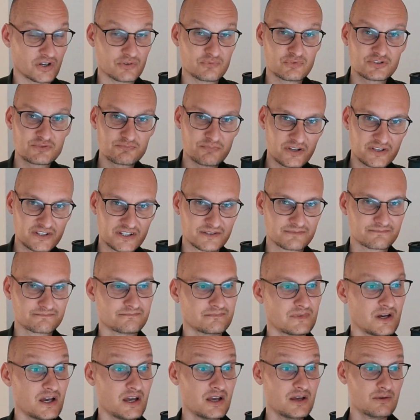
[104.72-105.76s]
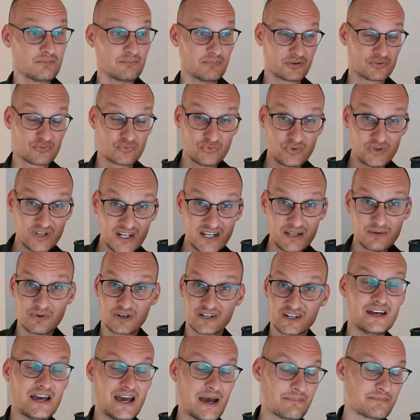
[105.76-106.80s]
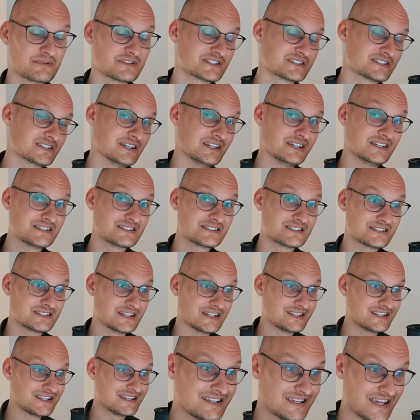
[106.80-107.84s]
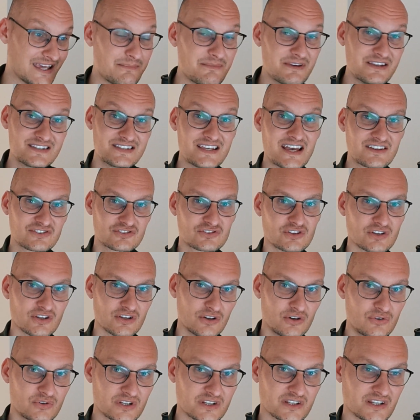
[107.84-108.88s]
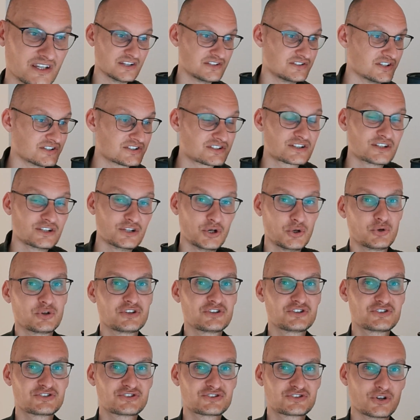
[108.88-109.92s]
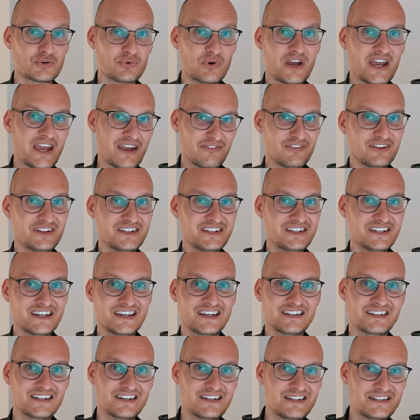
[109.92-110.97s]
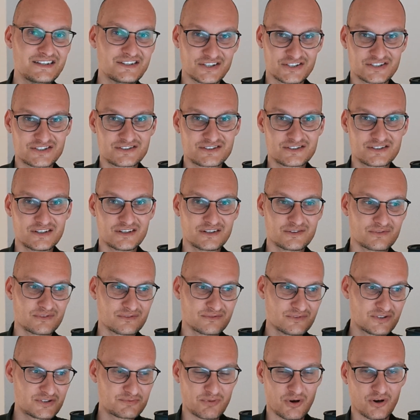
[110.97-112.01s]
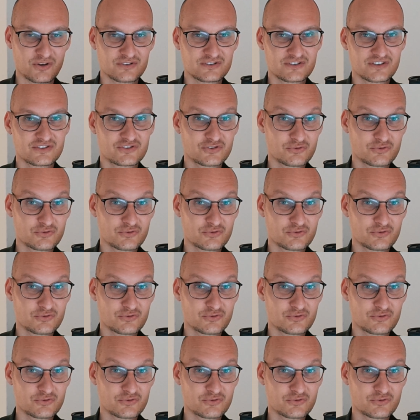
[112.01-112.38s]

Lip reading: responding. But really what happens is that the game is actually loading. It's just loading so heavily that it doesn't respond to